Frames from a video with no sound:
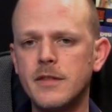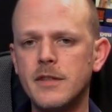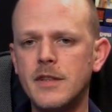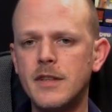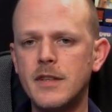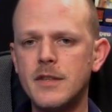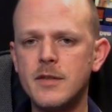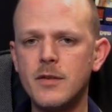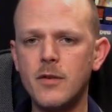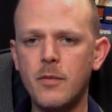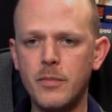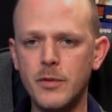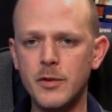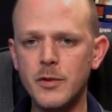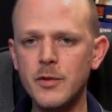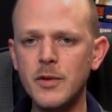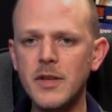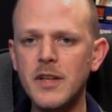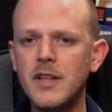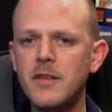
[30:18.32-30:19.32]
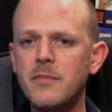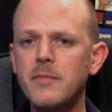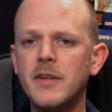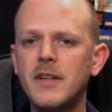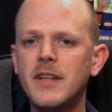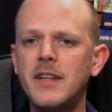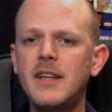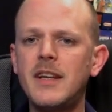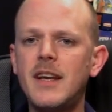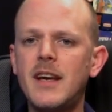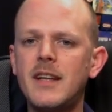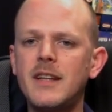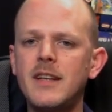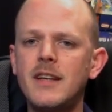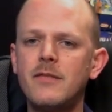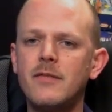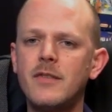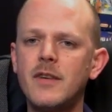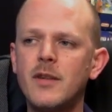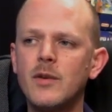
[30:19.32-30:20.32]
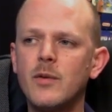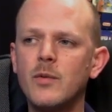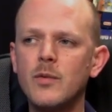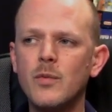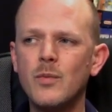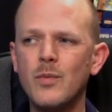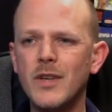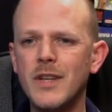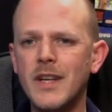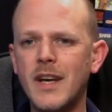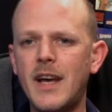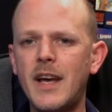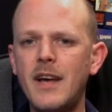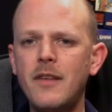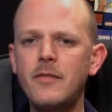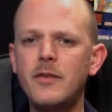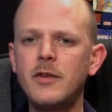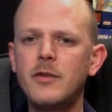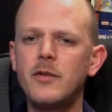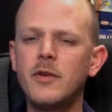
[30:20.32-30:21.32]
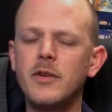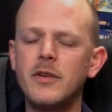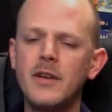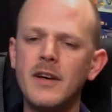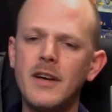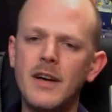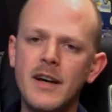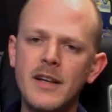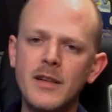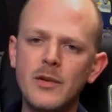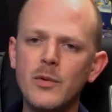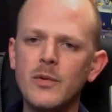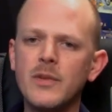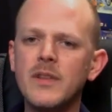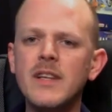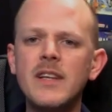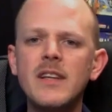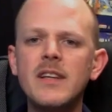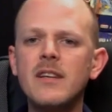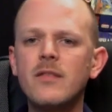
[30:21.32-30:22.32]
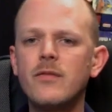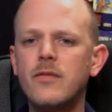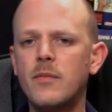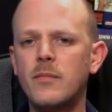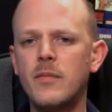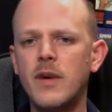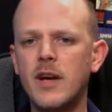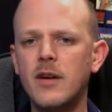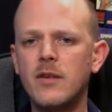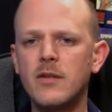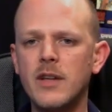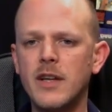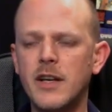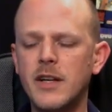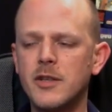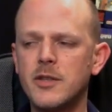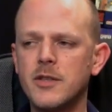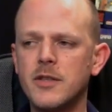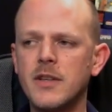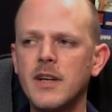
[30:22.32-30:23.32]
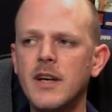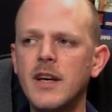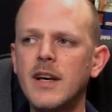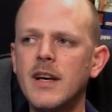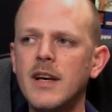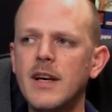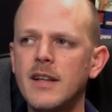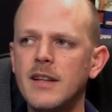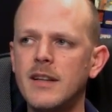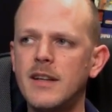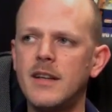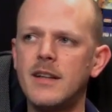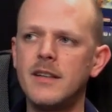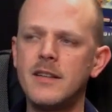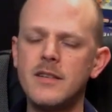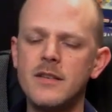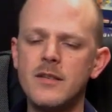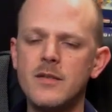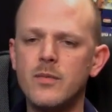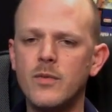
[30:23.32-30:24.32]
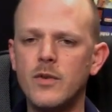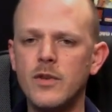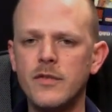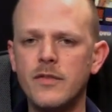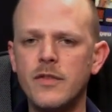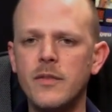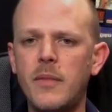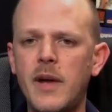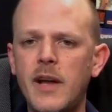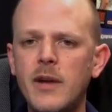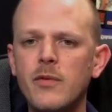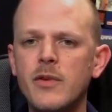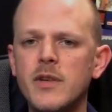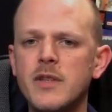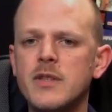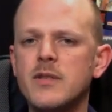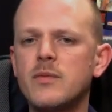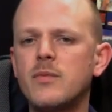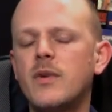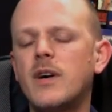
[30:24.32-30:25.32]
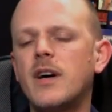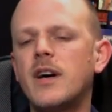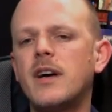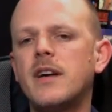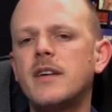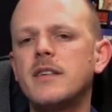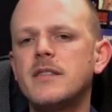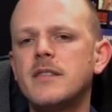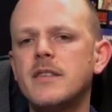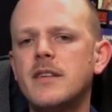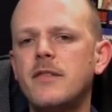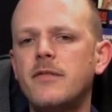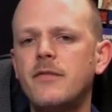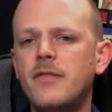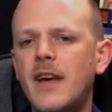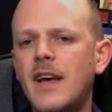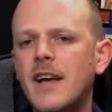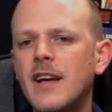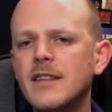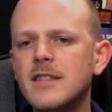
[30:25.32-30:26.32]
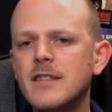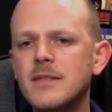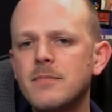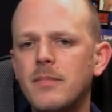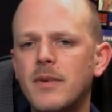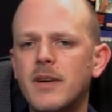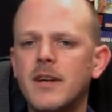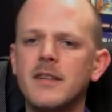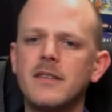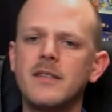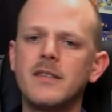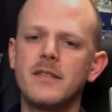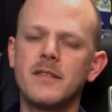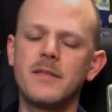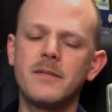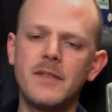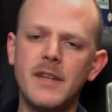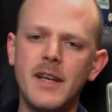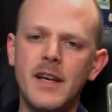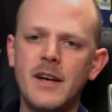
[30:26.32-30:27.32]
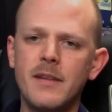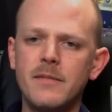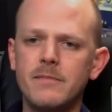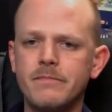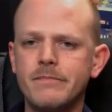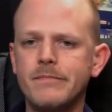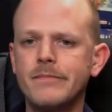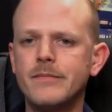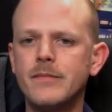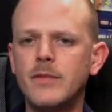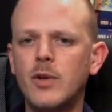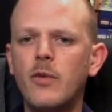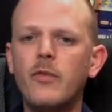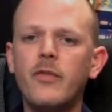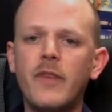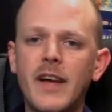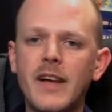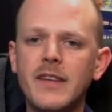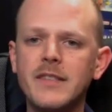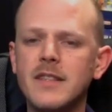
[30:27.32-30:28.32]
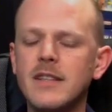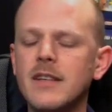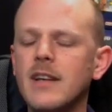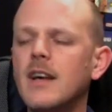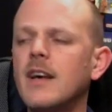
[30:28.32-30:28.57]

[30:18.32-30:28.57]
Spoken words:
this opportunity. But in the end, if I don't want to have it or I don't need it for my collection, then this is one of the main reasons why I say thanks, but yeah, no thanks.